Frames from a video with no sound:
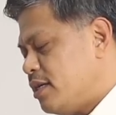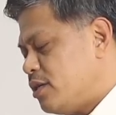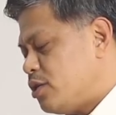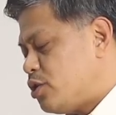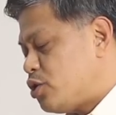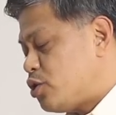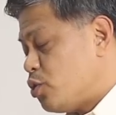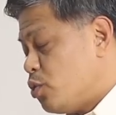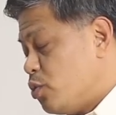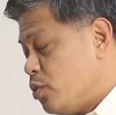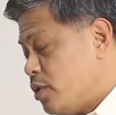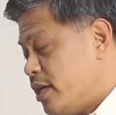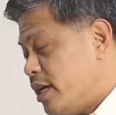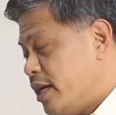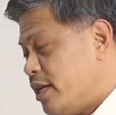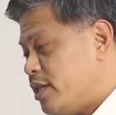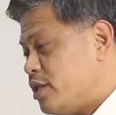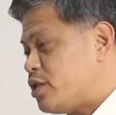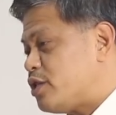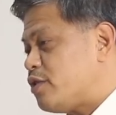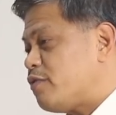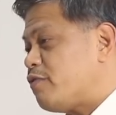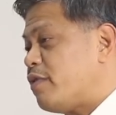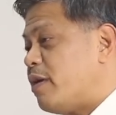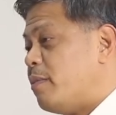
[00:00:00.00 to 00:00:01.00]

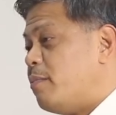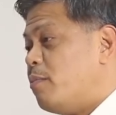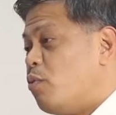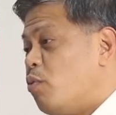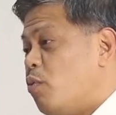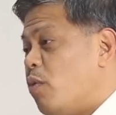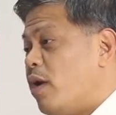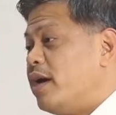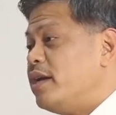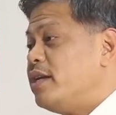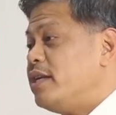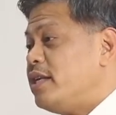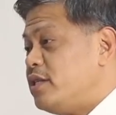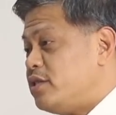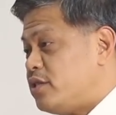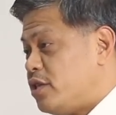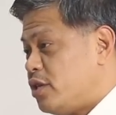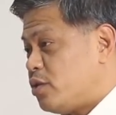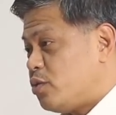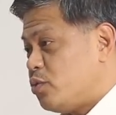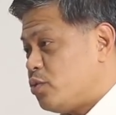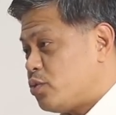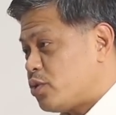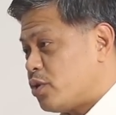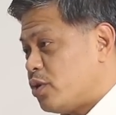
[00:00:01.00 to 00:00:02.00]
students from one
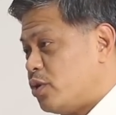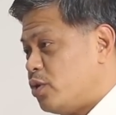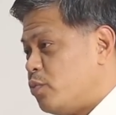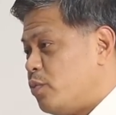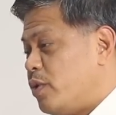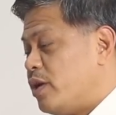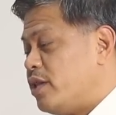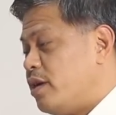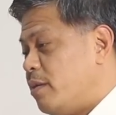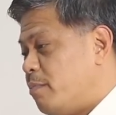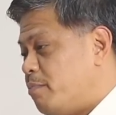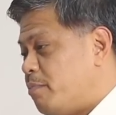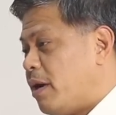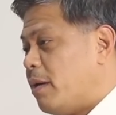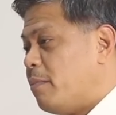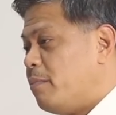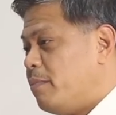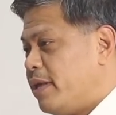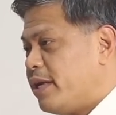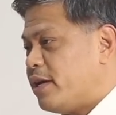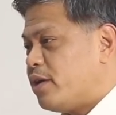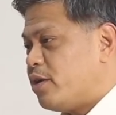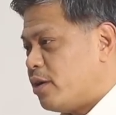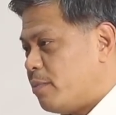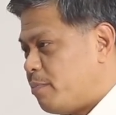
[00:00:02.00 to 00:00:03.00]
institution, whether
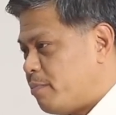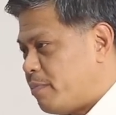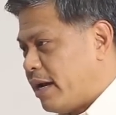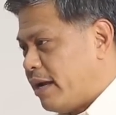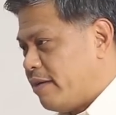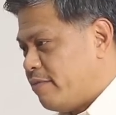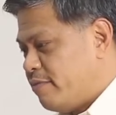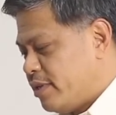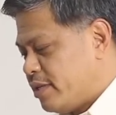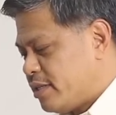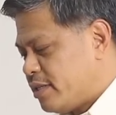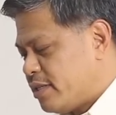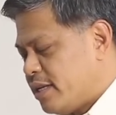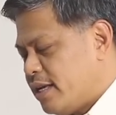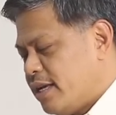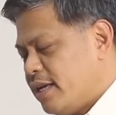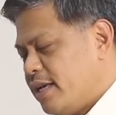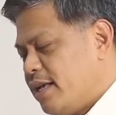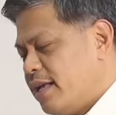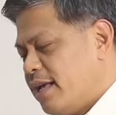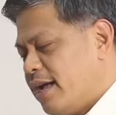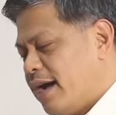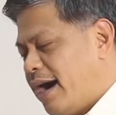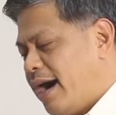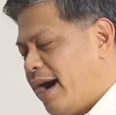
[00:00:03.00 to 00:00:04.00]
public or private,
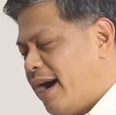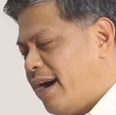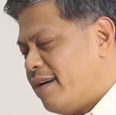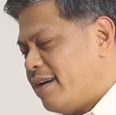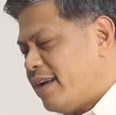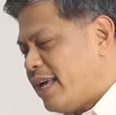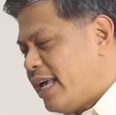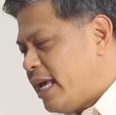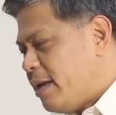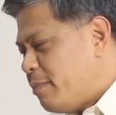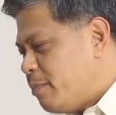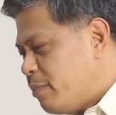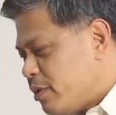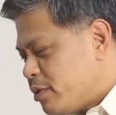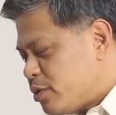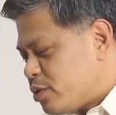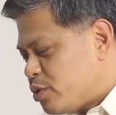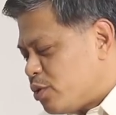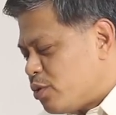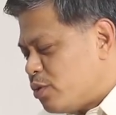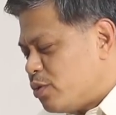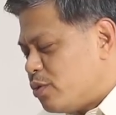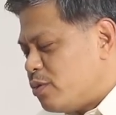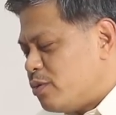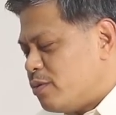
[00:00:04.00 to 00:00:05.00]
are able
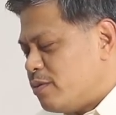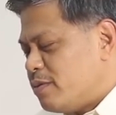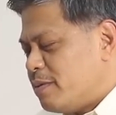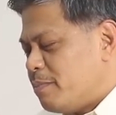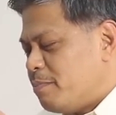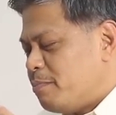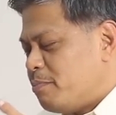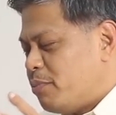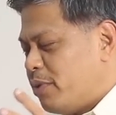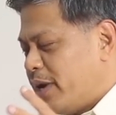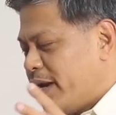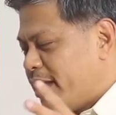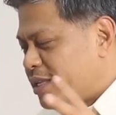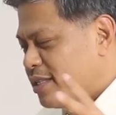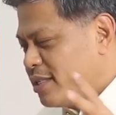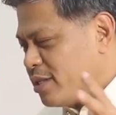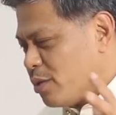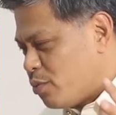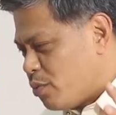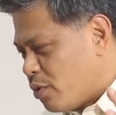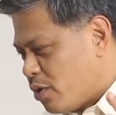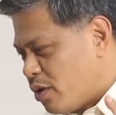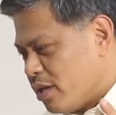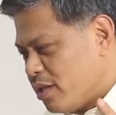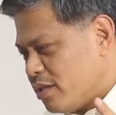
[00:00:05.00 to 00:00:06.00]
to break
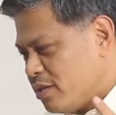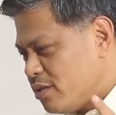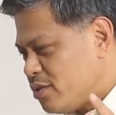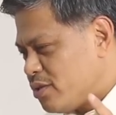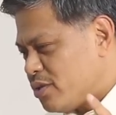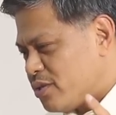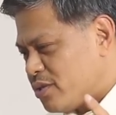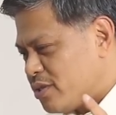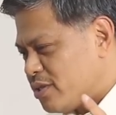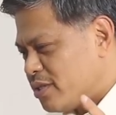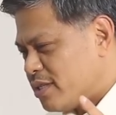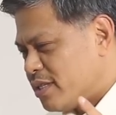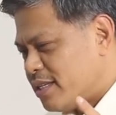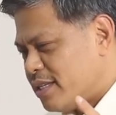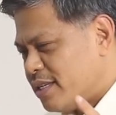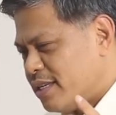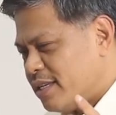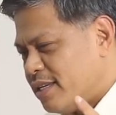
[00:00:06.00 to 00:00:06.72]
the walls